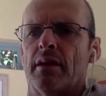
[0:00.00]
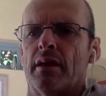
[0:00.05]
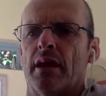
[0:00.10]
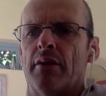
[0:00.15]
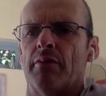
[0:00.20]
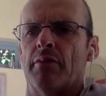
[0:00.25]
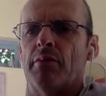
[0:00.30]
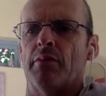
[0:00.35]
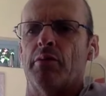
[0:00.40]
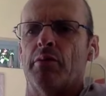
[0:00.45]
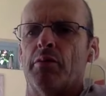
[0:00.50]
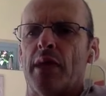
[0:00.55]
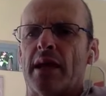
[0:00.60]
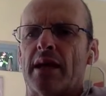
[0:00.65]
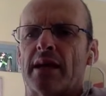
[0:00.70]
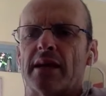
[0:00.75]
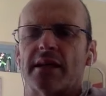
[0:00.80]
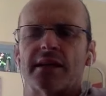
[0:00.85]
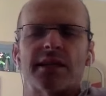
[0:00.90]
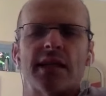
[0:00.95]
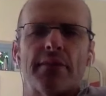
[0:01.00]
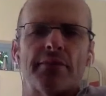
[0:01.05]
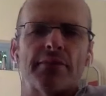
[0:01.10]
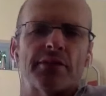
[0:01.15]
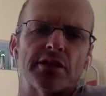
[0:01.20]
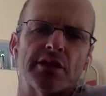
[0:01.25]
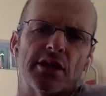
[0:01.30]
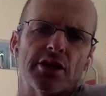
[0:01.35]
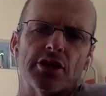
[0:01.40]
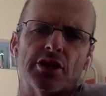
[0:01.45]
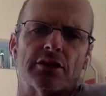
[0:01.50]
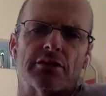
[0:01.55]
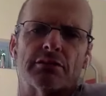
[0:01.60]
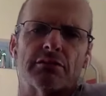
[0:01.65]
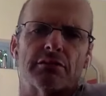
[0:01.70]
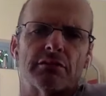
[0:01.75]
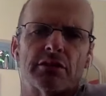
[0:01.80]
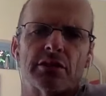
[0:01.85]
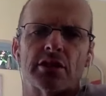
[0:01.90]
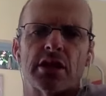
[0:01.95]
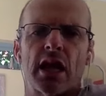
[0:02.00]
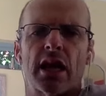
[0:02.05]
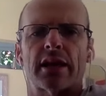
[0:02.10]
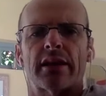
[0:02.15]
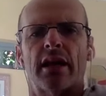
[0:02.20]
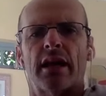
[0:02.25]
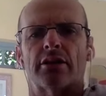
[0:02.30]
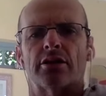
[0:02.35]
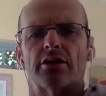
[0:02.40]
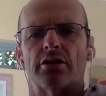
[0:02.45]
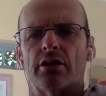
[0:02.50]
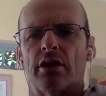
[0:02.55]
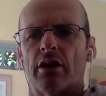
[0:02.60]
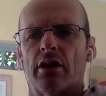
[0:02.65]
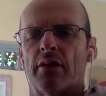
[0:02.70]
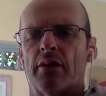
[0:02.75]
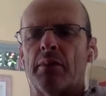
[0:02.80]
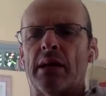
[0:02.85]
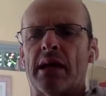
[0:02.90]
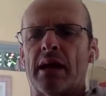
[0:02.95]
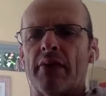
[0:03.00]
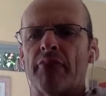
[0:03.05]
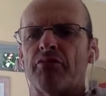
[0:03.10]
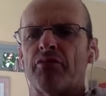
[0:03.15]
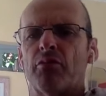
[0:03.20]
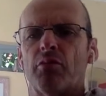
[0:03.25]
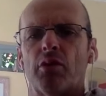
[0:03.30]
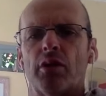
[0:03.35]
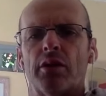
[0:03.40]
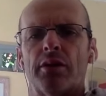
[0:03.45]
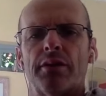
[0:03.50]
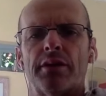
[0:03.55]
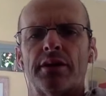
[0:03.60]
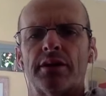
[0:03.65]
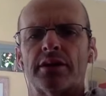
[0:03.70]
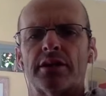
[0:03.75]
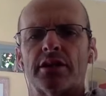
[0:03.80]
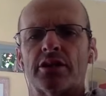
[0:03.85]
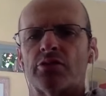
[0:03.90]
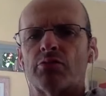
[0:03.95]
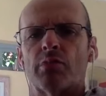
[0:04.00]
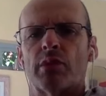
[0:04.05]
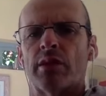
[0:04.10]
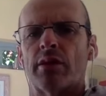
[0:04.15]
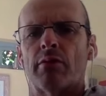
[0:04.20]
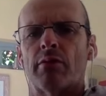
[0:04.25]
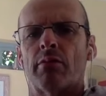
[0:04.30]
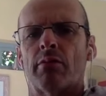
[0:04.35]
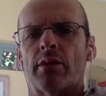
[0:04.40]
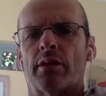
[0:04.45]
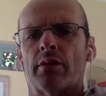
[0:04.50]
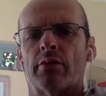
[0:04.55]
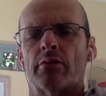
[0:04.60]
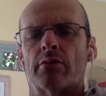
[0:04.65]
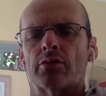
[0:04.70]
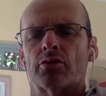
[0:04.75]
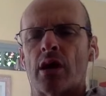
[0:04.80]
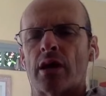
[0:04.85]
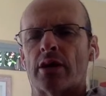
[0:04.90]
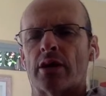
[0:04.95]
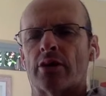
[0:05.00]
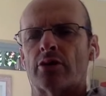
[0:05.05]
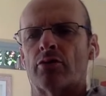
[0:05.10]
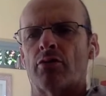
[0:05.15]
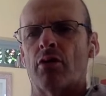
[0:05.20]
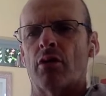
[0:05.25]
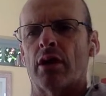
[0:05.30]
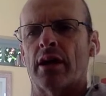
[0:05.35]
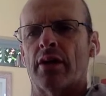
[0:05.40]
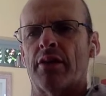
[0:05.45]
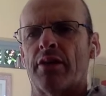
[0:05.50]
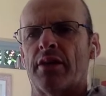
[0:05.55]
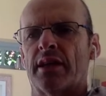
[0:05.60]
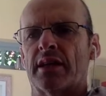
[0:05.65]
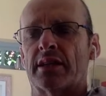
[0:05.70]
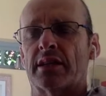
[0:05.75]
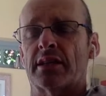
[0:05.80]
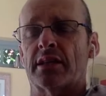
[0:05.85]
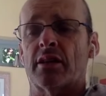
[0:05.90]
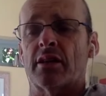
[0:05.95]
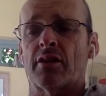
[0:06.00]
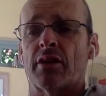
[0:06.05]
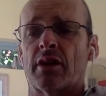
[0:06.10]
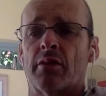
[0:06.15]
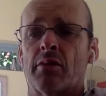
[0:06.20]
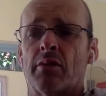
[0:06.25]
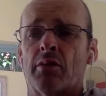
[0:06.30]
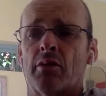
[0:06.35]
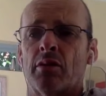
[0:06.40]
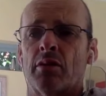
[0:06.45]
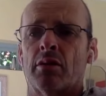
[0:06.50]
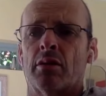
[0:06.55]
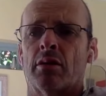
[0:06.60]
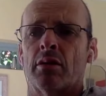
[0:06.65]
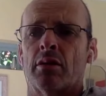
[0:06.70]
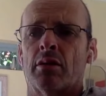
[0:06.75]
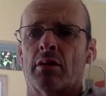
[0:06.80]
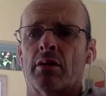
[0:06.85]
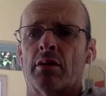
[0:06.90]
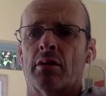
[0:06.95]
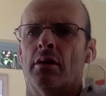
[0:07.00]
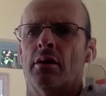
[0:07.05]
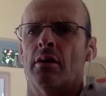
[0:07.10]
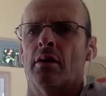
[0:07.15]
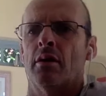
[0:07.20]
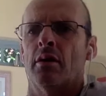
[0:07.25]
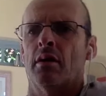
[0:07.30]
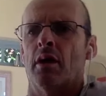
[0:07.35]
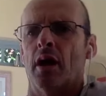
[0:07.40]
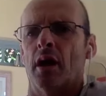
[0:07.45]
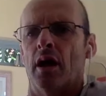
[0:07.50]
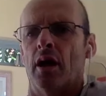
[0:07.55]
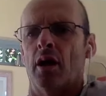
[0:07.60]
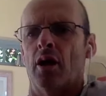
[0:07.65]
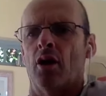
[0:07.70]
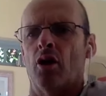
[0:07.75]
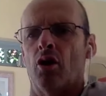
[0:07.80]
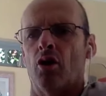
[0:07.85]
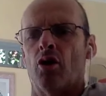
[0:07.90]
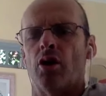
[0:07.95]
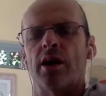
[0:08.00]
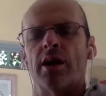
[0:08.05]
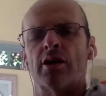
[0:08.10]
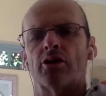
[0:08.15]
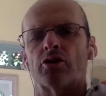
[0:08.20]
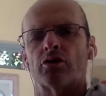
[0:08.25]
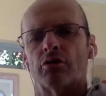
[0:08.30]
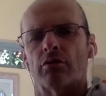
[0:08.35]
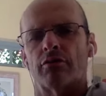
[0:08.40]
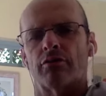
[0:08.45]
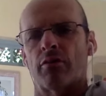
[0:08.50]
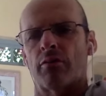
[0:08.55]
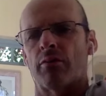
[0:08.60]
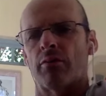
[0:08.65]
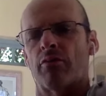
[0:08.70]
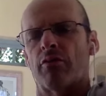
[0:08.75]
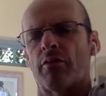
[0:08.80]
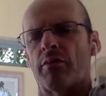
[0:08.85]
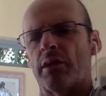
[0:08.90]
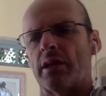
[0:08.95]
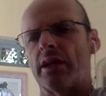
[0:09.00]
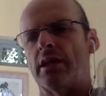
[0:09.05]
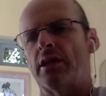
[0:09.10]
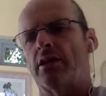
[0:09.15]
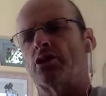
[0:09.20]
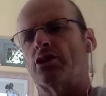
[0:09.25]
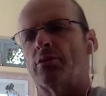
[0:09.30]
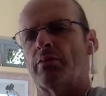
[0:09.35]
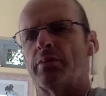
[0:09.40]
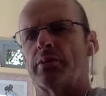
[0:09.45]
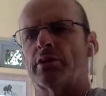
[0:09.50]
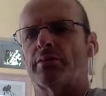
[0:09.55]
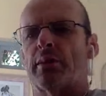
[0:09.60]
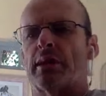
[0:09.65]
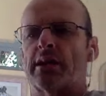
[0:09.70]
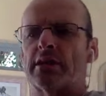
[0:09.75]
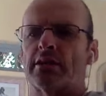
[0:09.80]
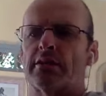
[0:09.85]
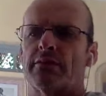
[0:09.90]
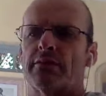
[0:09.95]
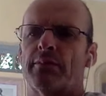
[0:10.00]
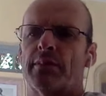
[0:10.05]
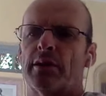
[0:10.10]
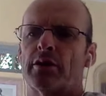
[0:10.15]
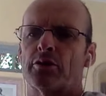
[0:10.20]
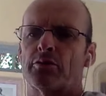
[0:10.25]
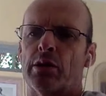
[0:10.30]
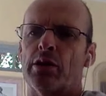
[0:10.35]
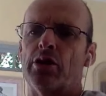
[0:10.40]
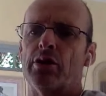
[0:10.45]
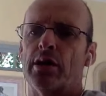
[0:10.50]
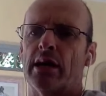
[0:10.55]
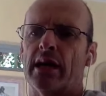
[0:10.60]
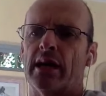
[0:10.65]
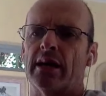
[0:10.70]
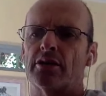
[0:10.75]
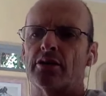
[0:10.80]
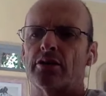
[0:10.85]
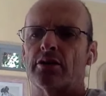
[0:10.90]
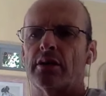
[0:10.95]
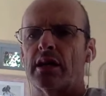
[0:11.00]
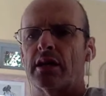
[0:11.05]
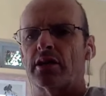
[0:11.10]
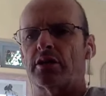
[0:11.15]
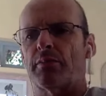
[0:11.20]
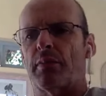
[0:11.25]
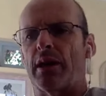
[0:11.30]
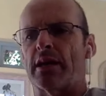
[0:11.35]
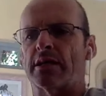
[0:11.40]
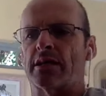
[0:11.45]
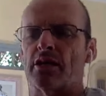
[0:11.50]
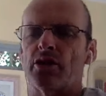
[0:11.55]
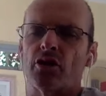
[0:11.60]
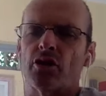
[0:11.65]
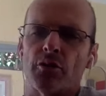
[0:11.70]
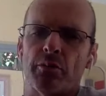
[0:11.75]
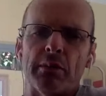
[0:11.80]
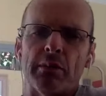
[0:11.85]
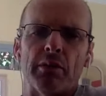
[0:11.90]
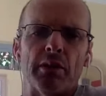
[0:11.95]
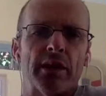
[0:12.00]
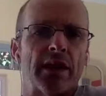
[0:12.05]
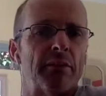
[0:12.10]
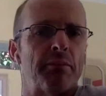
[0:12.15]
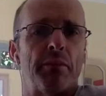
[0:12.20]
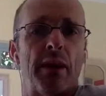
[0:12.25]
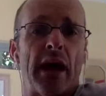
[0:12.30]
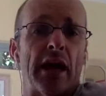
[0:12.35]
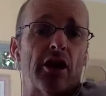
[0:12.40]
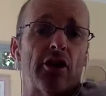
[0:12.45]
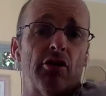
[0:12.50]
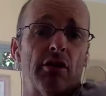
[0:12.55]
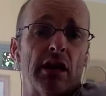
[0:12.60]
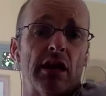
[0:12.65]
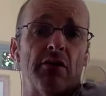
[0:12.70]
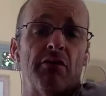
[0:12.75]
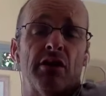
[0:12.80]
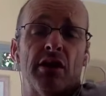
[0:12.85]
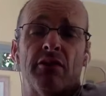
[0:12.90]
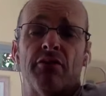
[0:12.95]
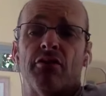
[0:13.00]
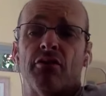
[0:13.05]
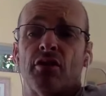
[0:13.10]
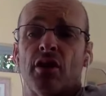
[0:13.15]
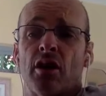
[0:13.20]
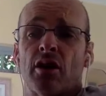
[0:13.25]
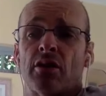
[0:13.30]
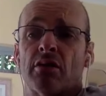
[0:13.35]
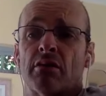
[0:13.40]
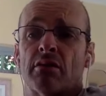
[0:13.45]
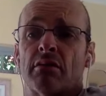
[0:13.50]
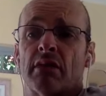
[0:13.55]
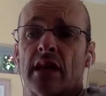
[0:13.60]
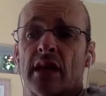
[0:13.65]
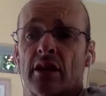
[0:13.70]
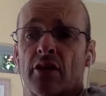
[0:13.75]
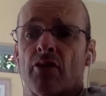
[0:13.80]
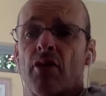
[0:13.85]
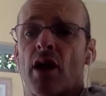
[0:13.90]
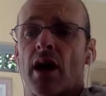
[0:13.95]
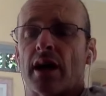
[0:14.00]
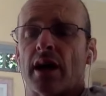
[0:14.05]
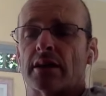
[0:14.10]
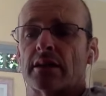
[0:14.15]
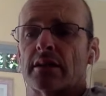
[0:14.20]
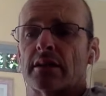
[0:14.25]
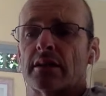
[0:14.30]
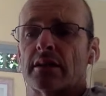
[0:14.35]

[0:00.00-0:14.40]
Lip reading: we would make a snap decision just like that, and be comfortable in the decision, whether it was right or wrong. And I think it's an incredible learning tool from a leadership perspective, because when you get into that space and you've got people that back you, even if you don't get it right,